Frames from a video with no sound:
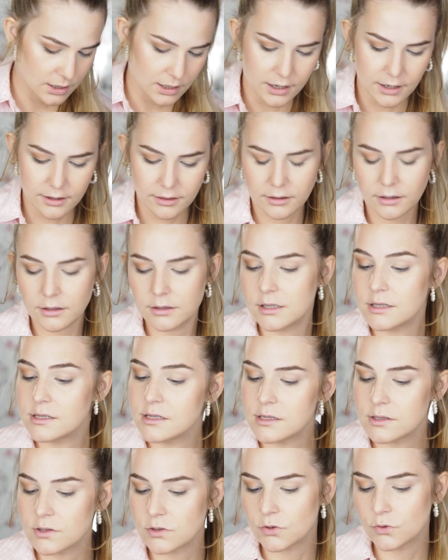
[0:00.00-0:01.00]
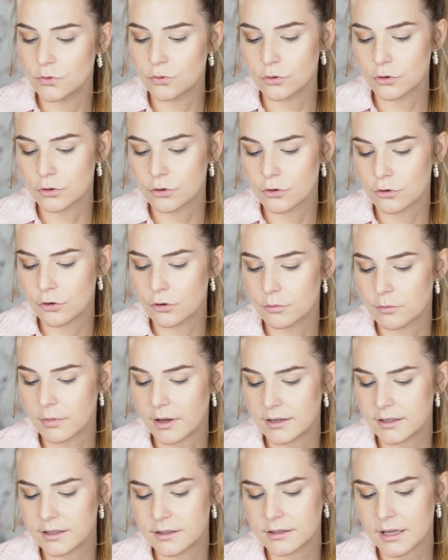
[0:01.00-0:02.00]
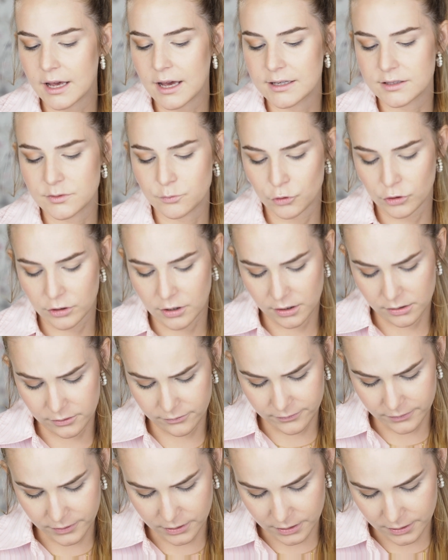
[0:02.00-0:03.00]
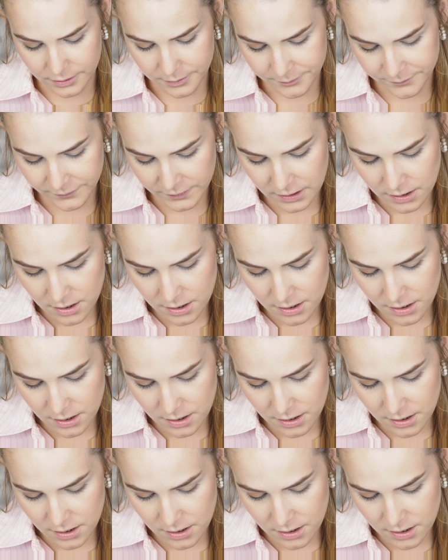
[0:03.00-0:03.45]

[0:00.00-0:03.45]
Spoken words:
I think this is a duochrome and it has more kind of a